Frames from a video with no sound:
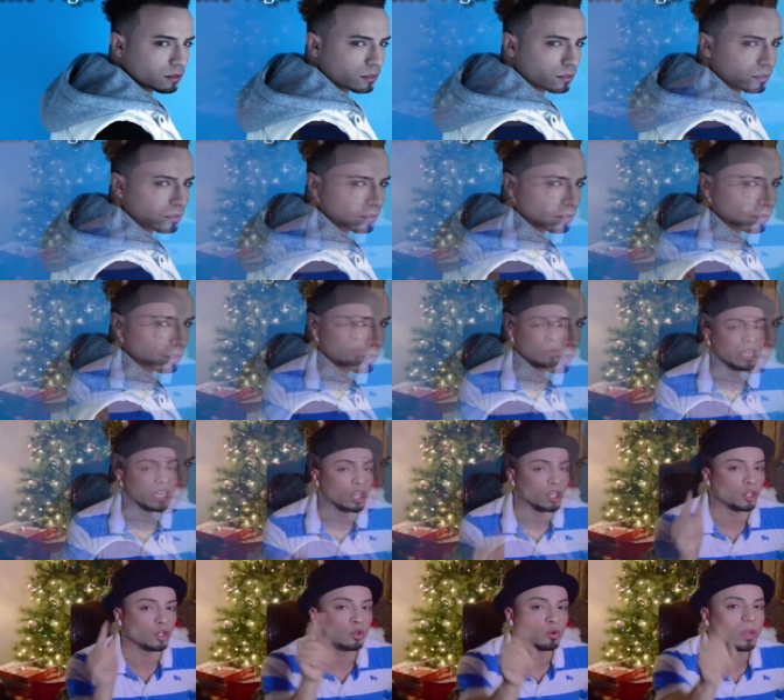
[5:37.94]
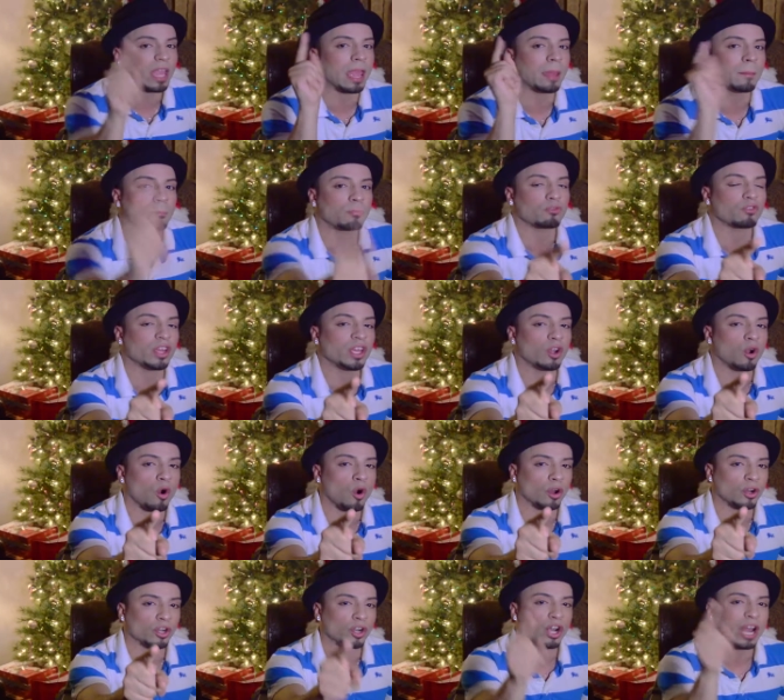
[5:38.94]
This week, you can
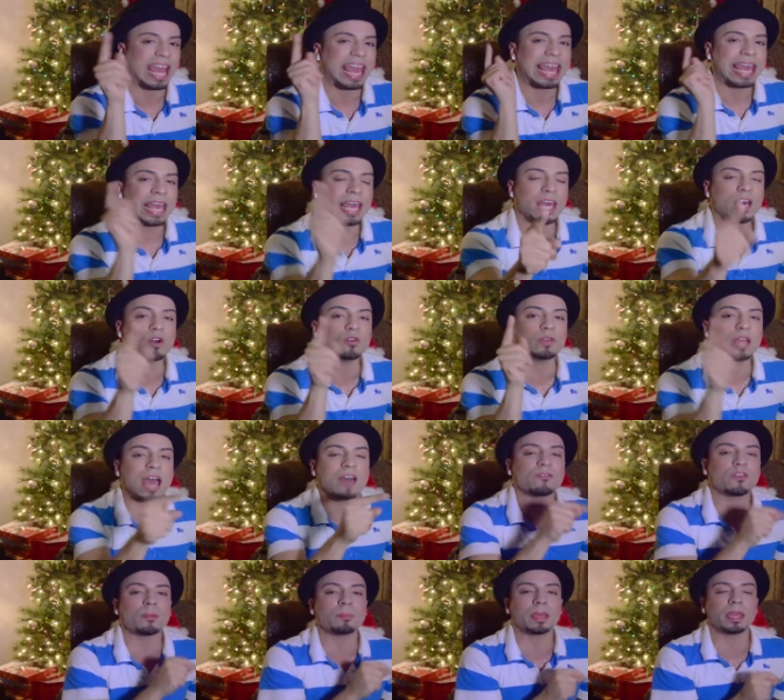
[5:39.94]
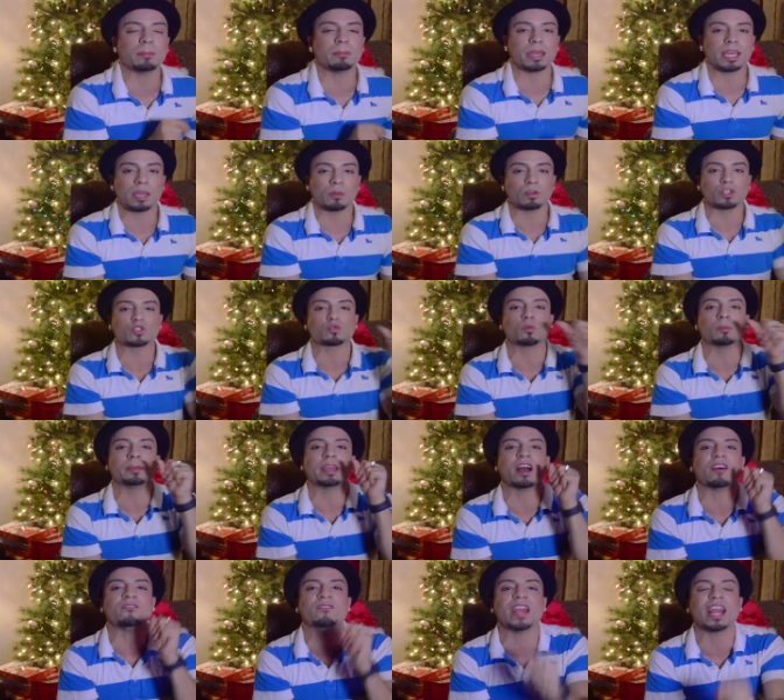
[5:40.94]
pre-order He'll Never Be Me, which will
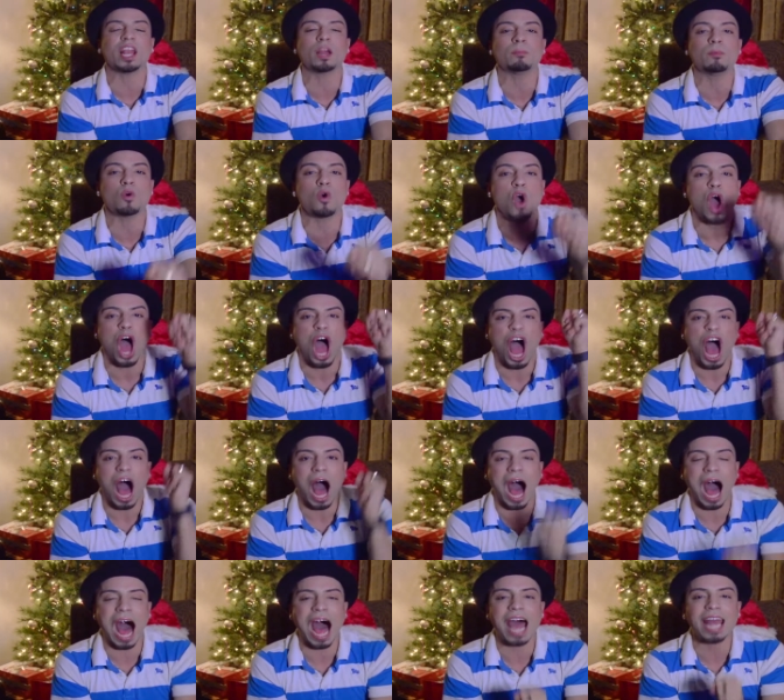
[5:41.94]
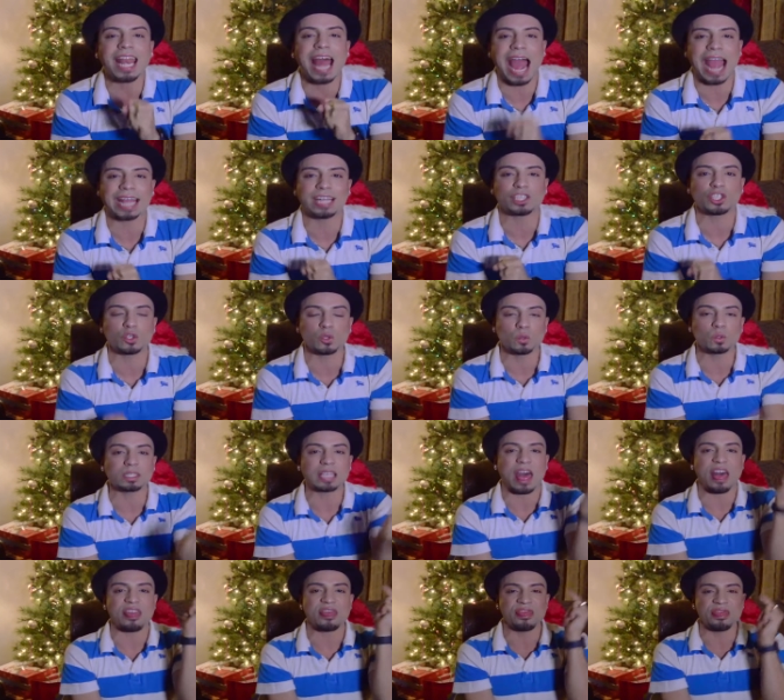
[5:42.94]
be available on iTunes
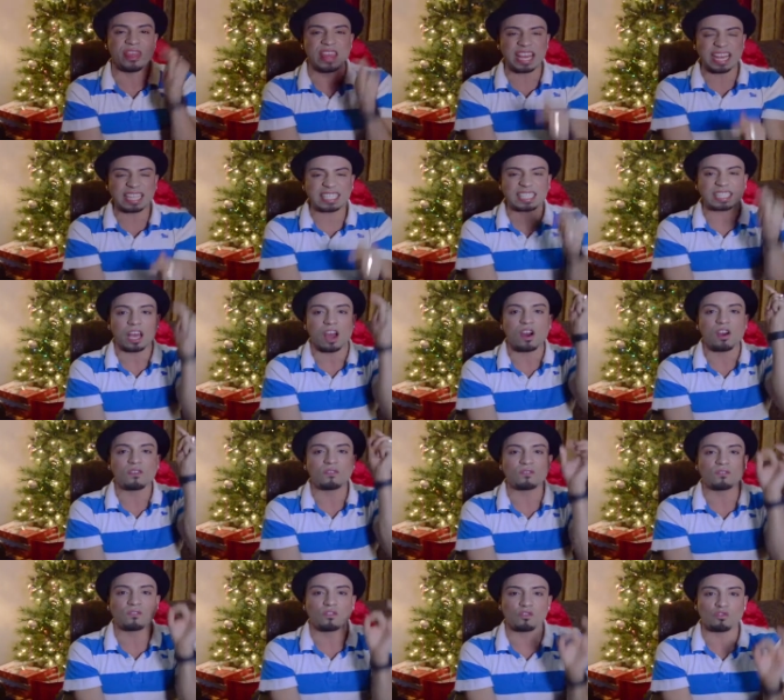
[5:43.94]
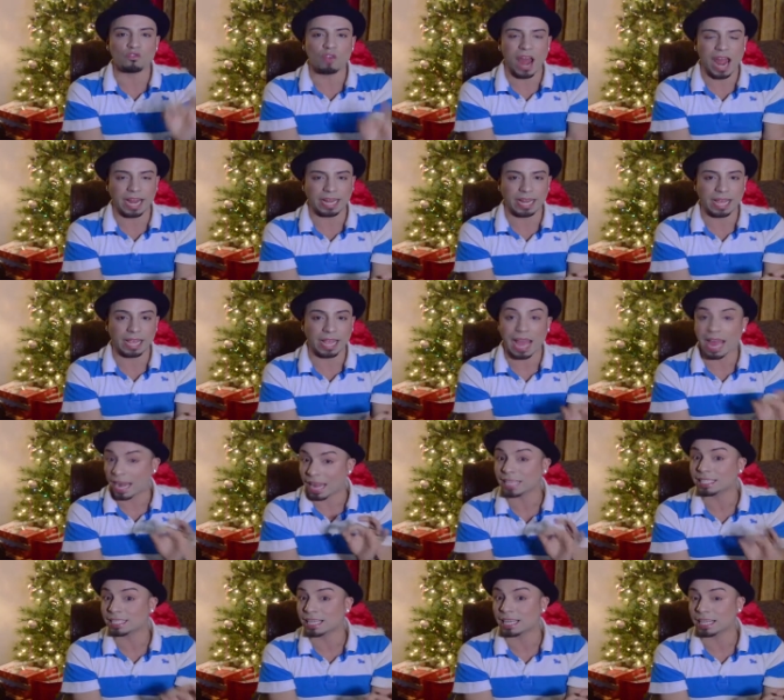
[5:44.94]
this Friday. And
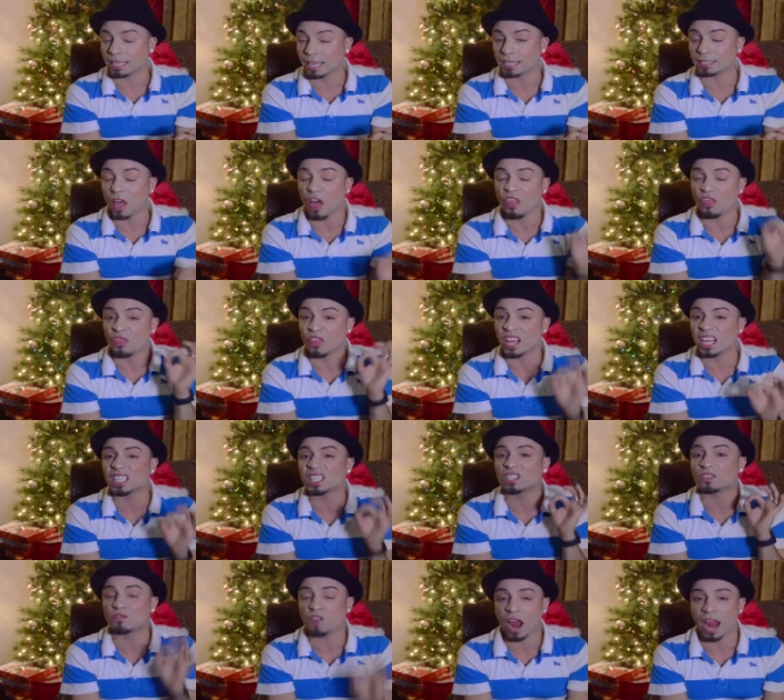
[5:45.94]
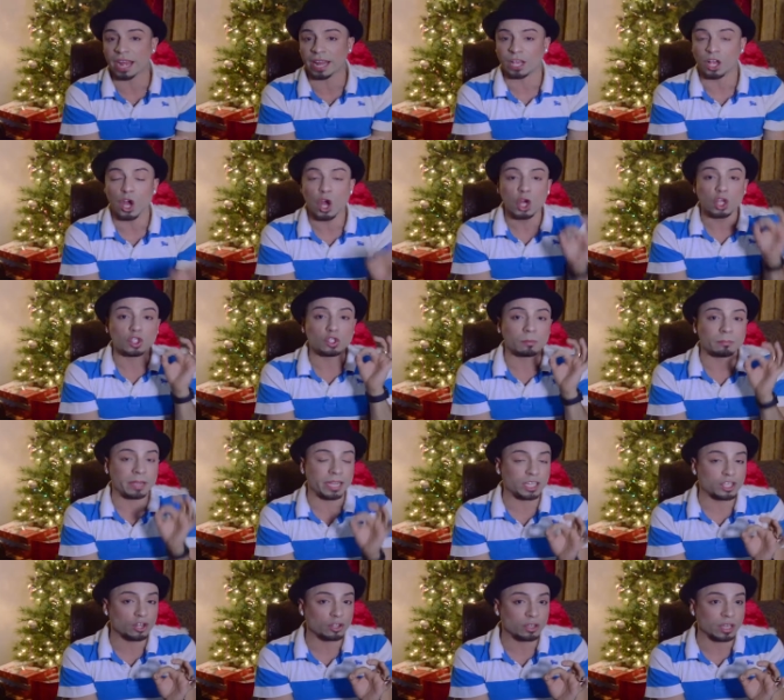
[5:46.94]
I said yes, this Friday. So
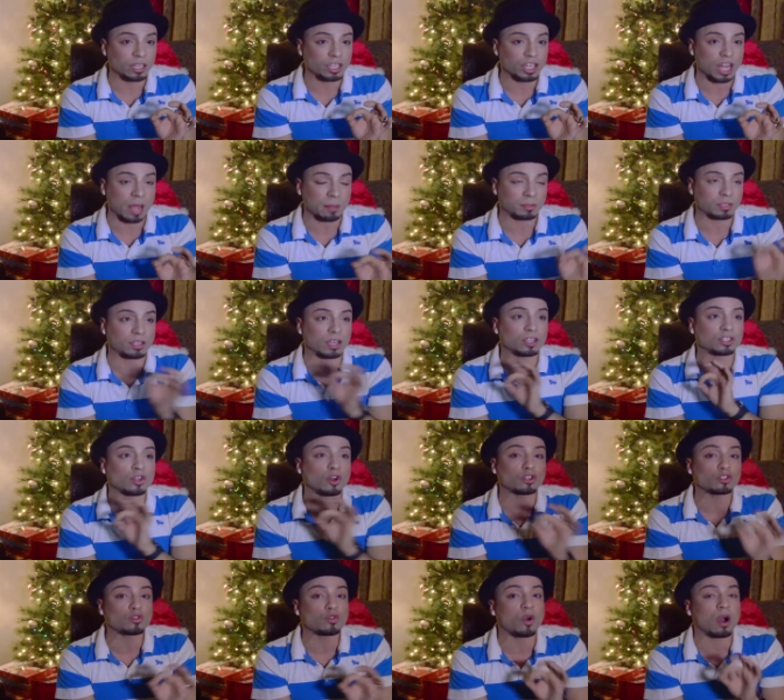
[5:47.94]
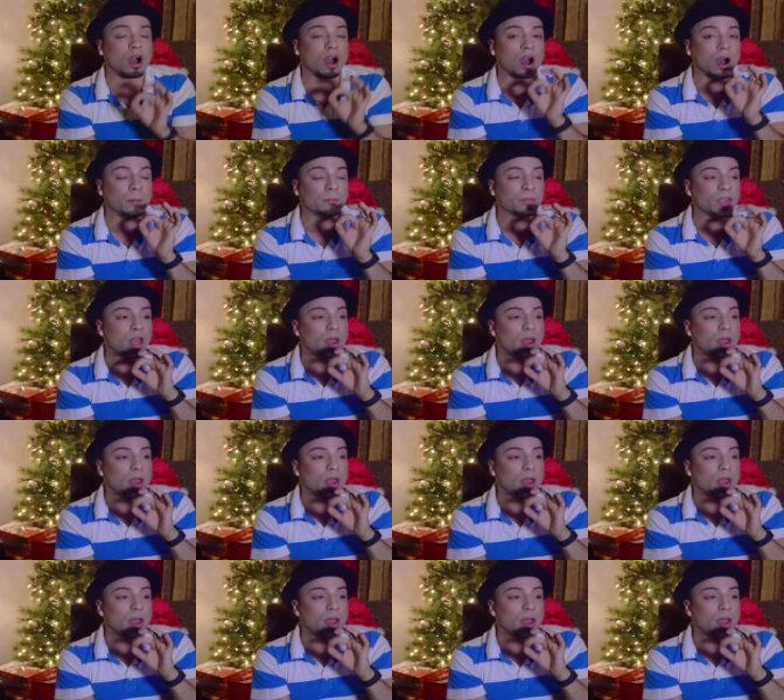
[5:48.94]
make sure you get your copies. There's also a